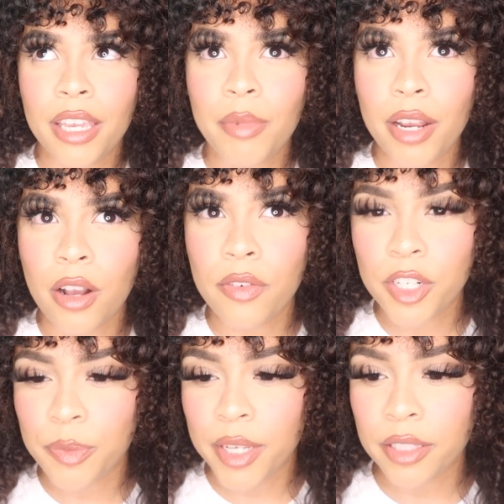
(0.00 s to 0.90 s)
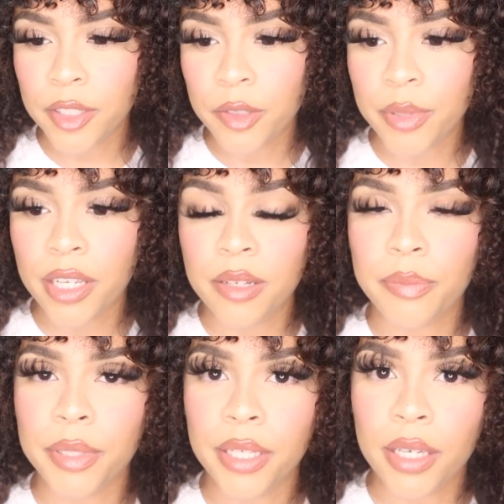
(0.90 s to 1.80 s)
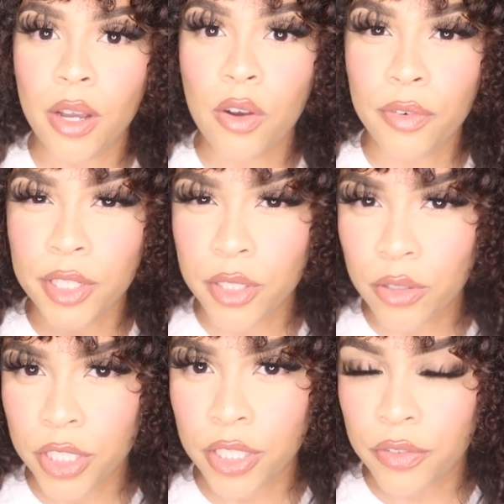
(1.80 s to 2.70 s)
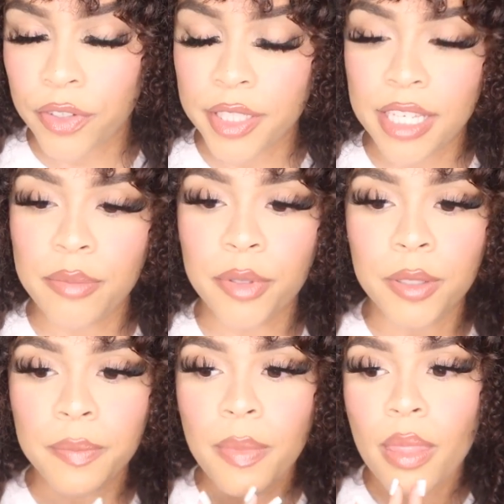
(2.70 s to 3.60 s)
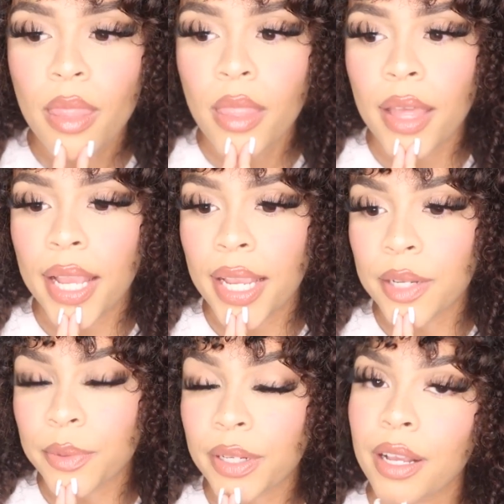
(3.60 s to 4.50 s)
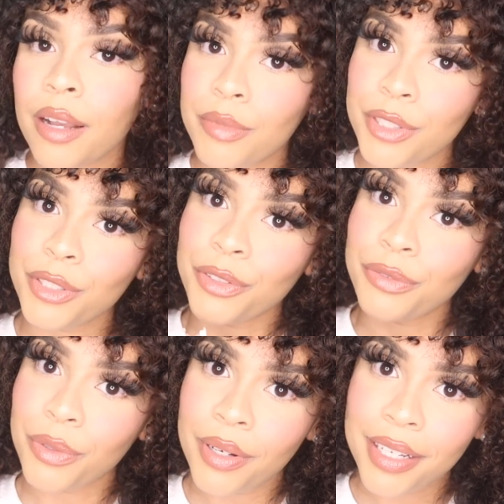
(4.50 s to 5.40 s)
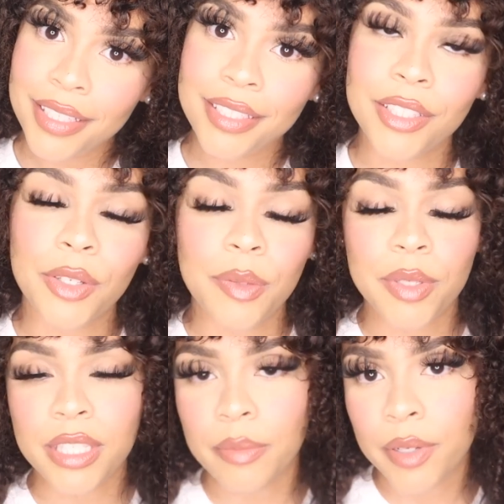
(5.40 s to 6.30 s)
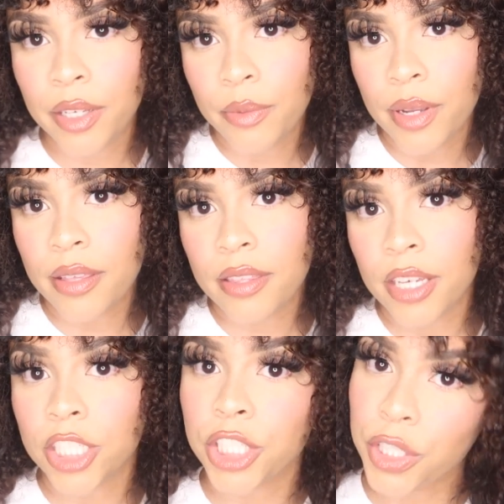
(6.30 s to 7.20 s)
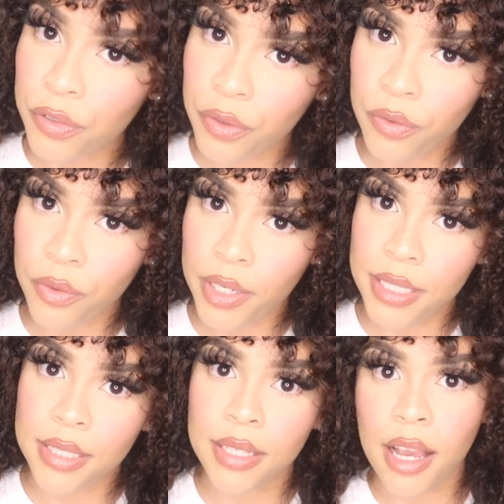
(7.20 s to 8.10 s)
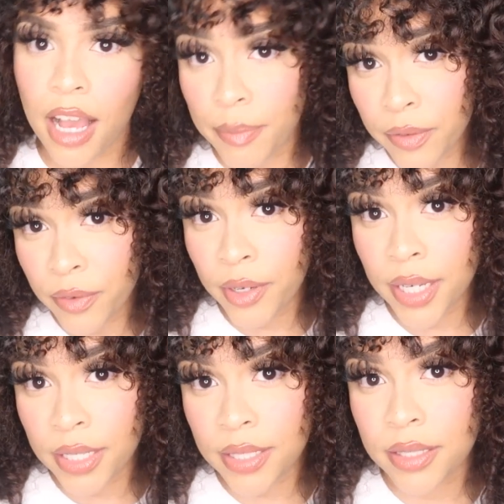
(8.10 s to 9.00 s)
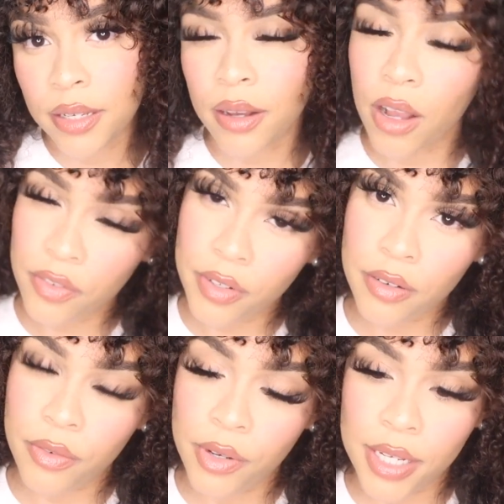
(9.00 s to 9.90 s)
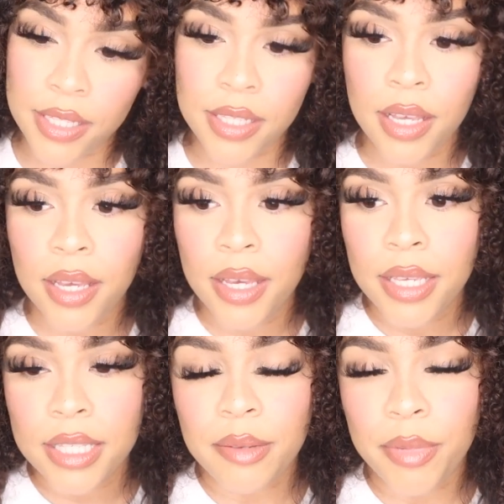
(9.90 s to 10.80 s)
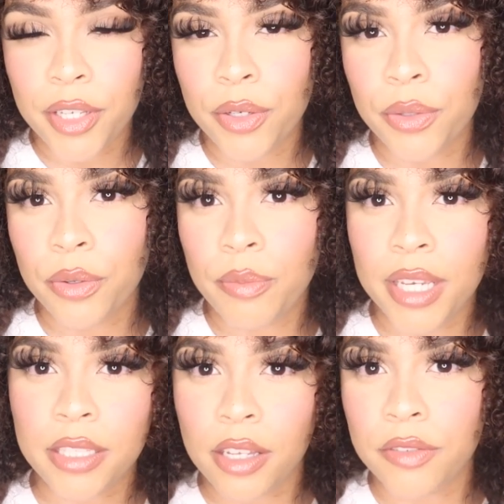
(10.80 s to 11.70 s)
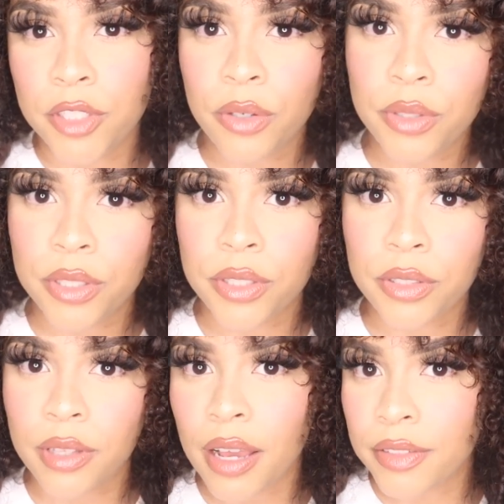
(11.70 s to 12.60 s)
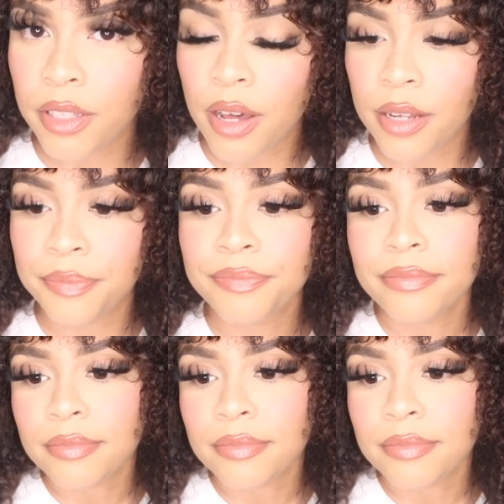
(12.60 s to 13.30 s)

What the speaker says: you might overspend a little bit, be overindulgent, for example. And when it comes to your voice, you can be somebody with a cheerful voice, a happy voice, a confident voice, somebody who makes a lot of jokes or laughs a lot.